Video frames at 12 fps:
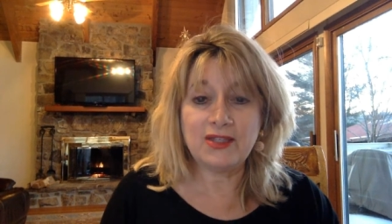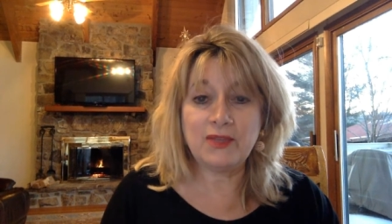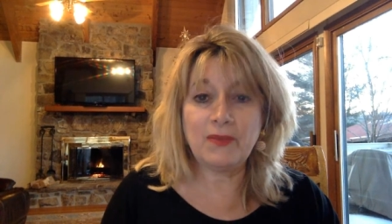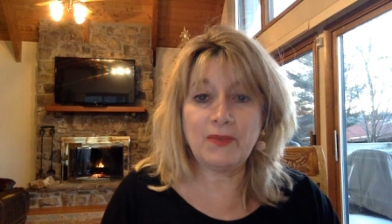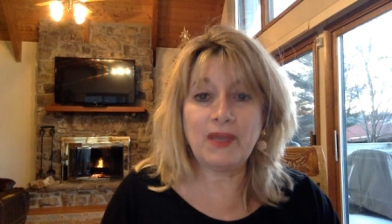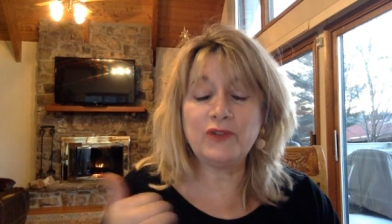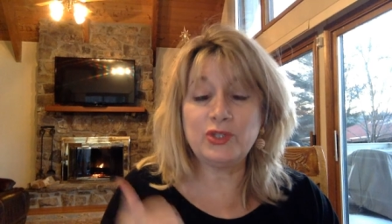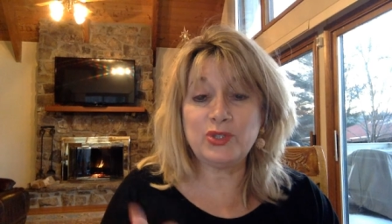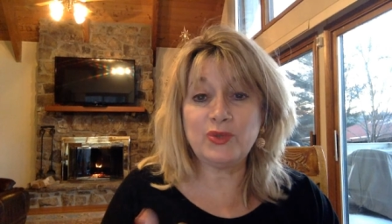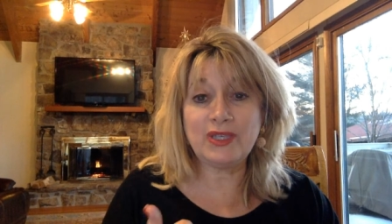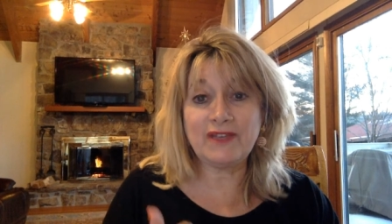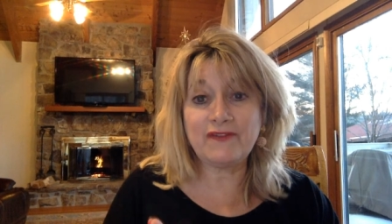No matter if you're
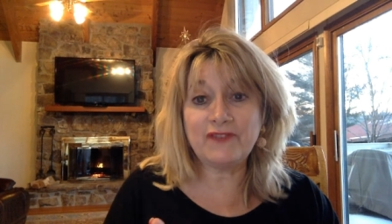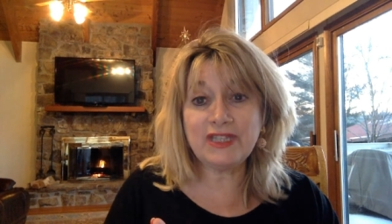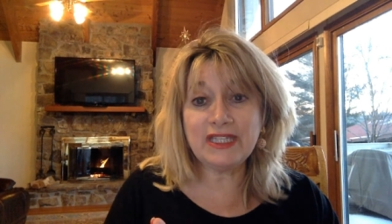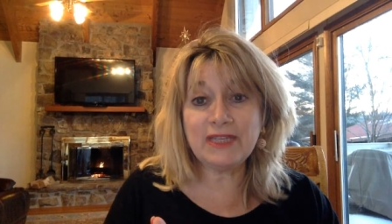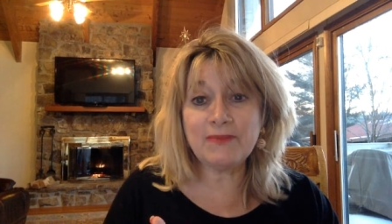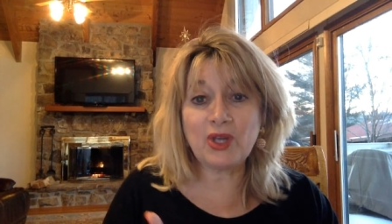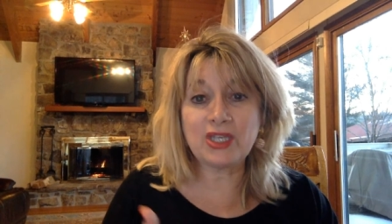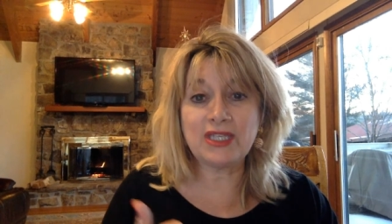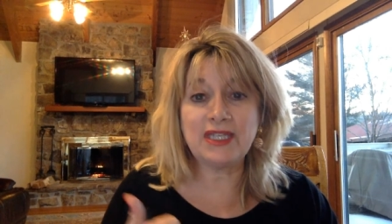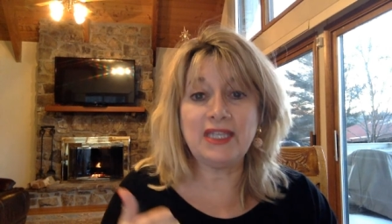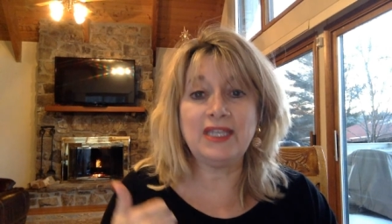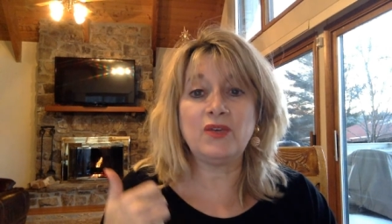doing affiliate
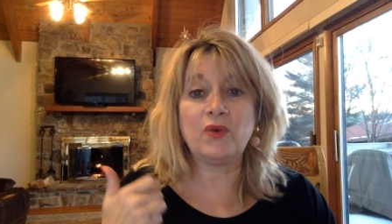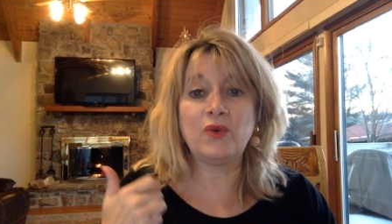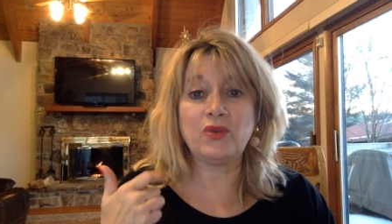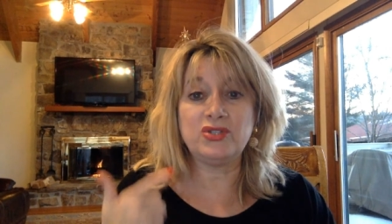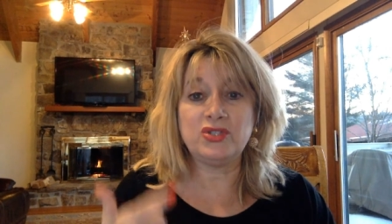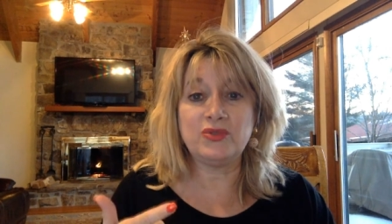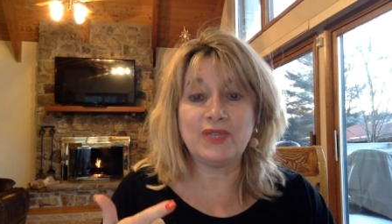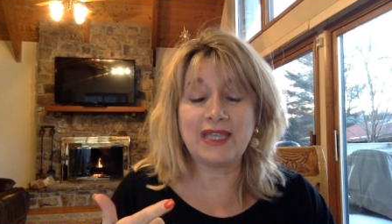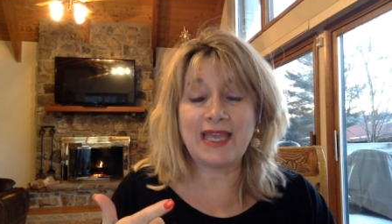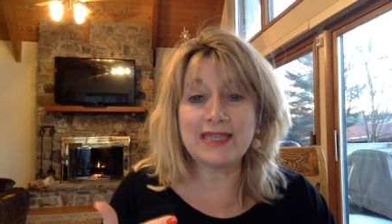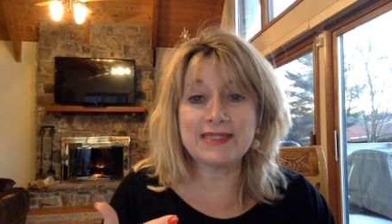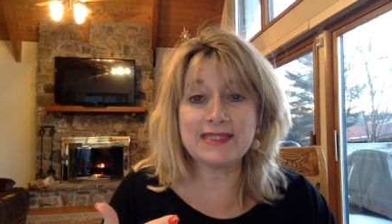marketing or you're doing
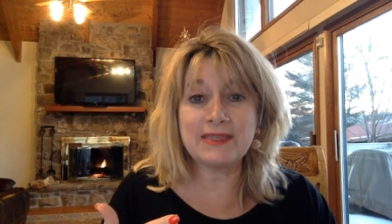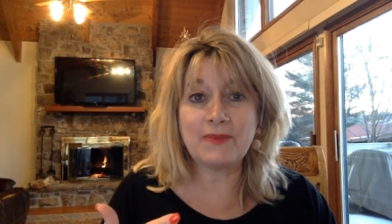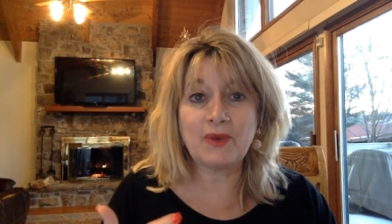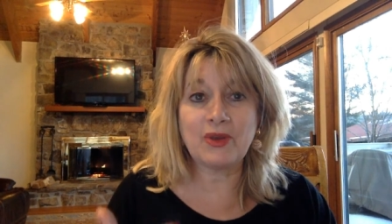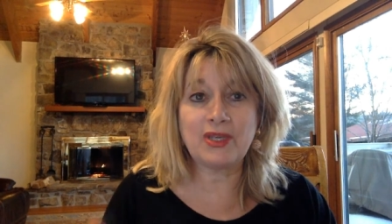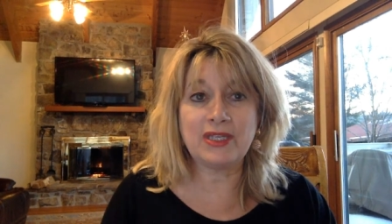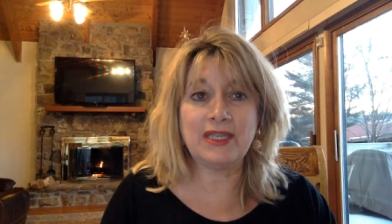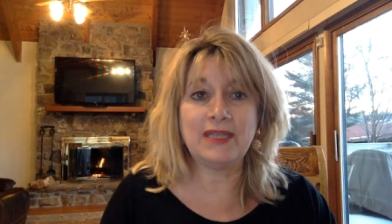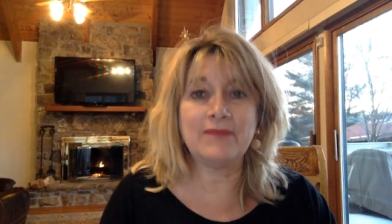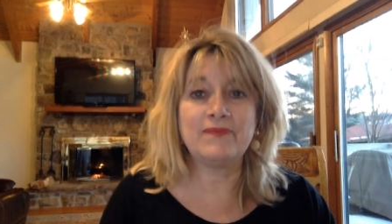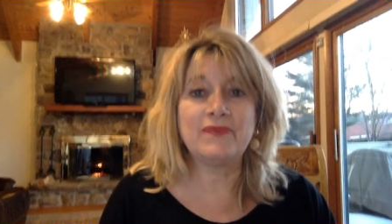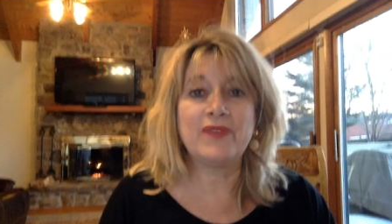Etsy marketing